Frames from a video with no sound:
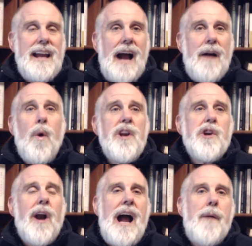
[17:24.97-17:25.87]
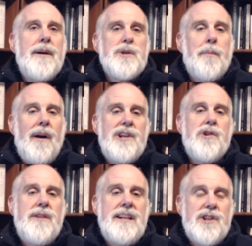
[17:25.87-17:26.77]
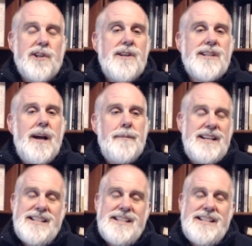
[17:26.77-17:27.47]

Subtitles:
I wonder how much pressure the insurance companies,